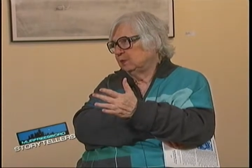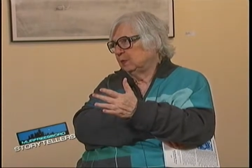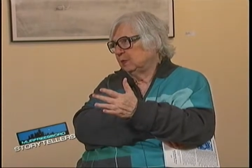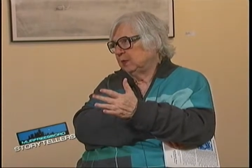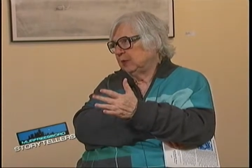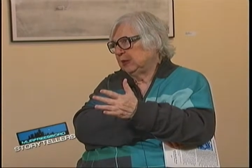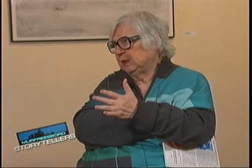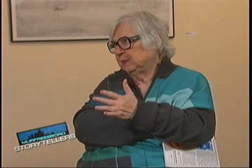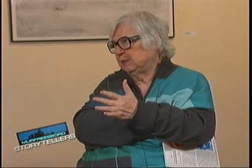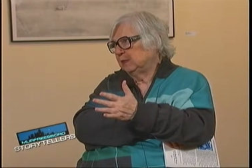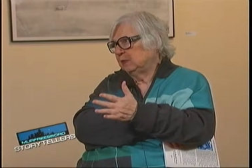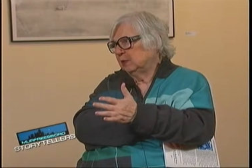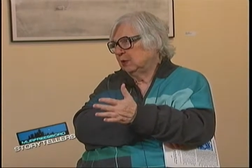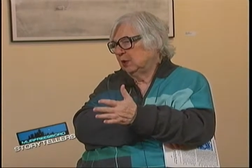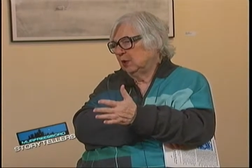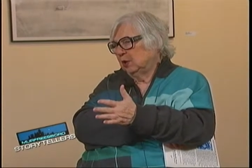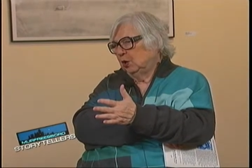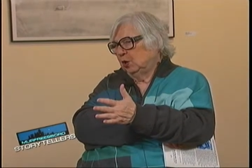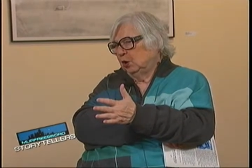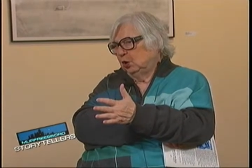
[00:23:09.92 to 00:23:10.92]
with people
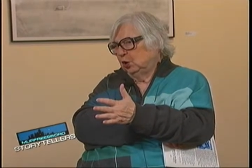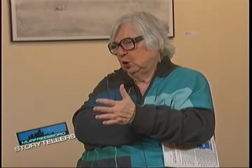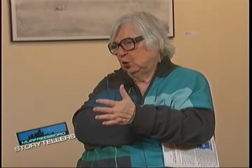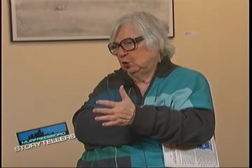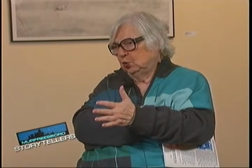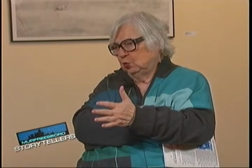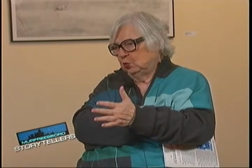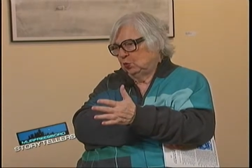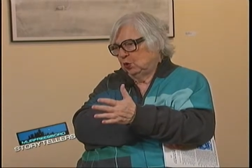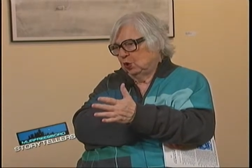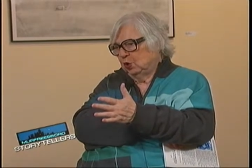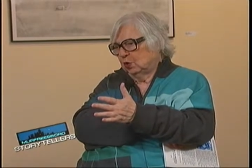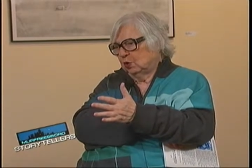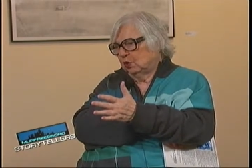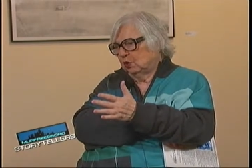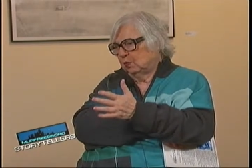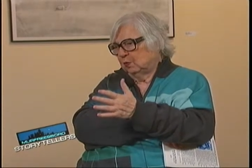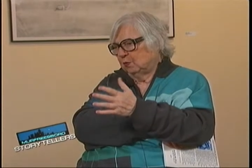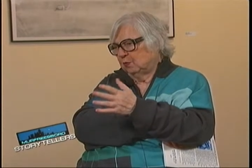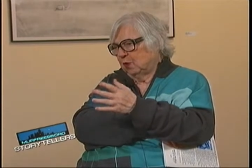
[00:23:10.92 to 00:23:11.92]
who
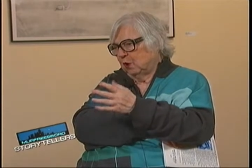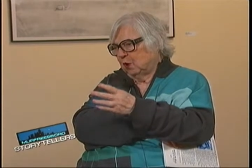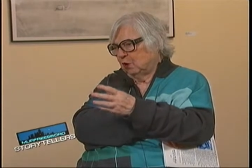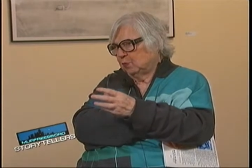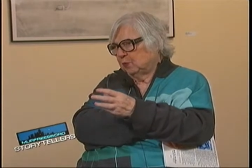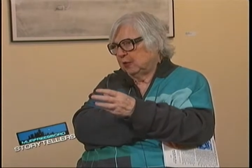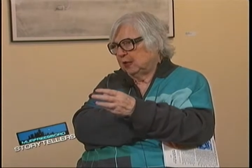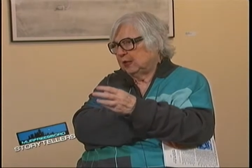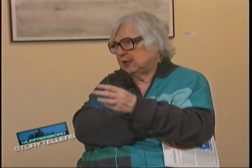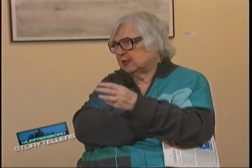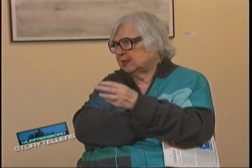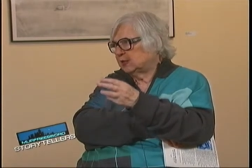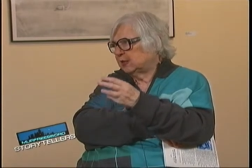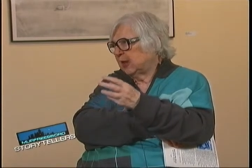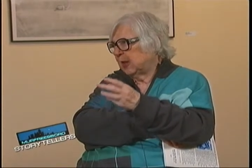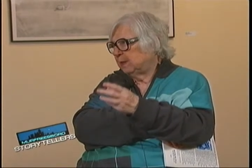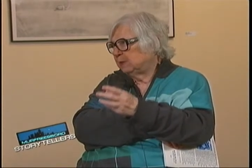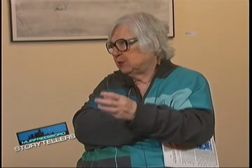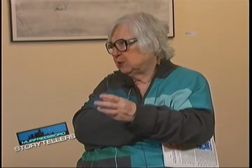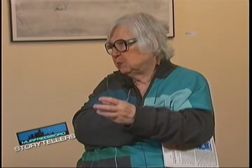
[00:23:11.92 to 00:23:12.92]
are already
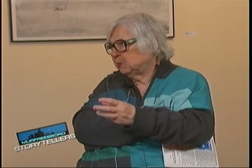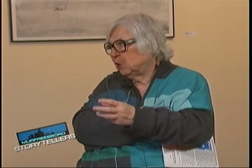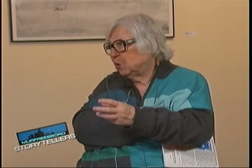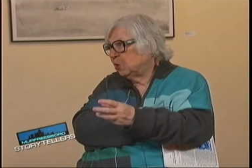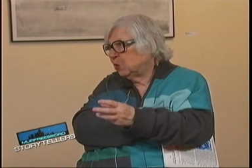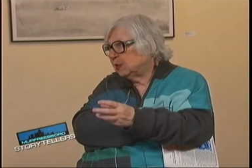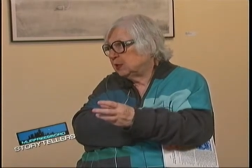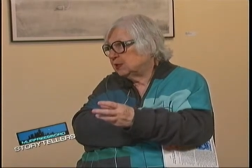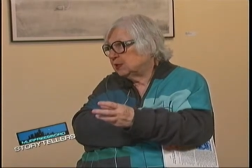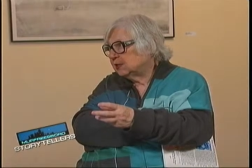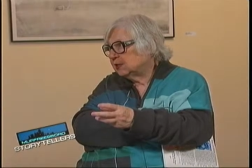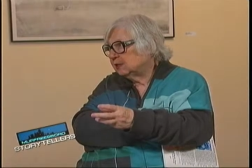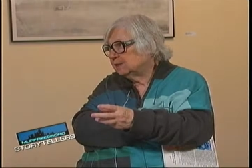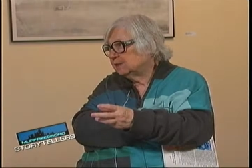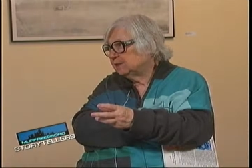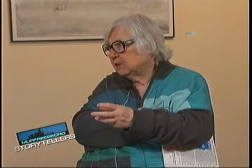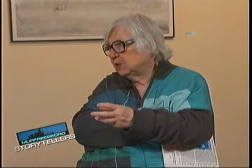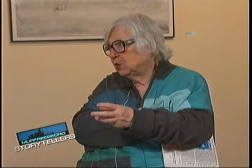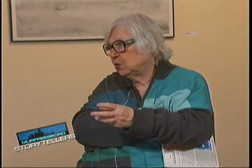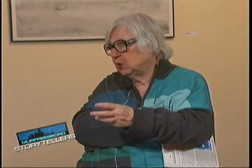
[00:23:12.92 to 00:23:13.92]
established poets, mm
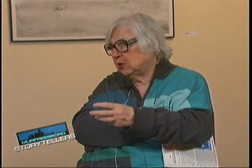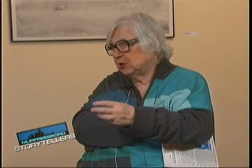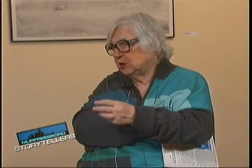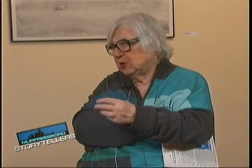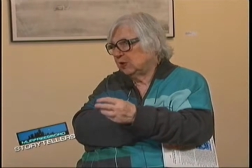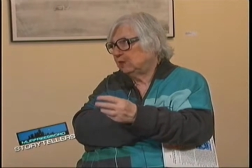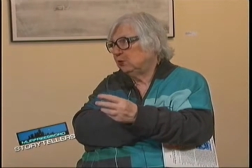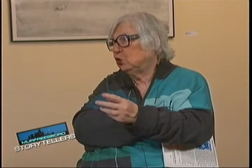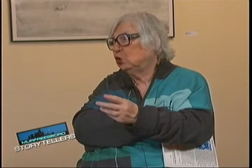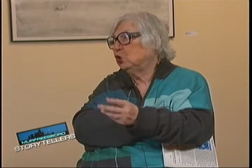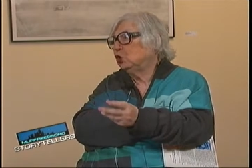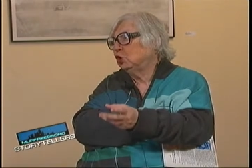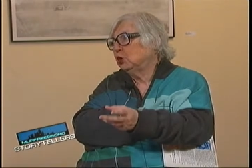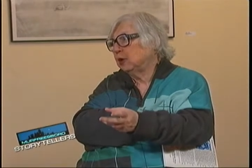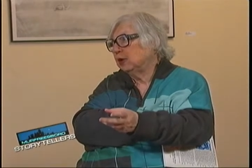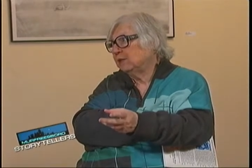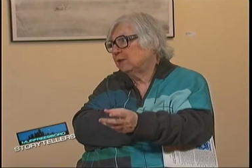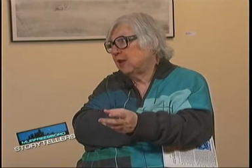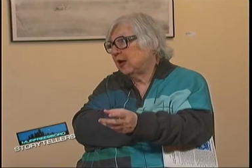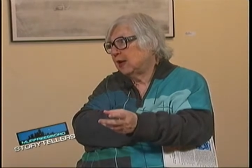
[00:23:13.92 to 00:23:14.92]
-hmm. who can give you good
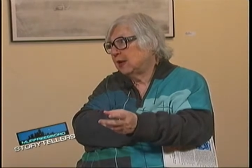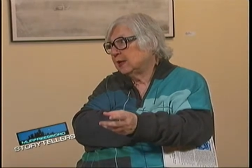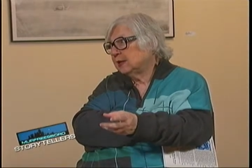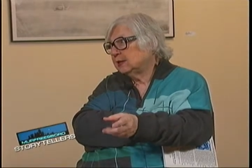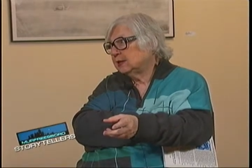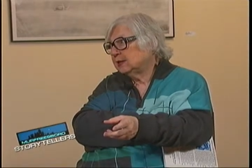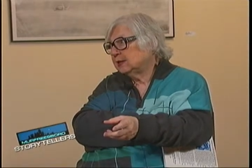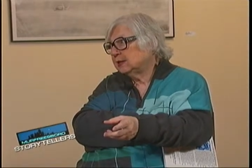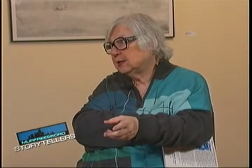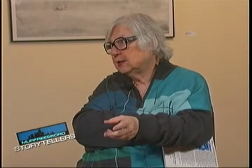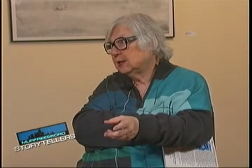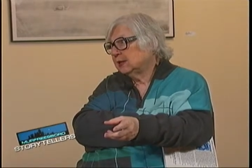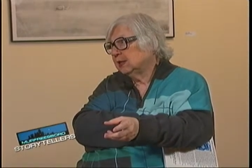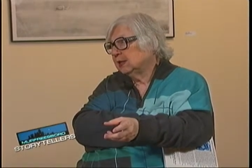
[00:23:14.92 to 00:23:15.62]
advice.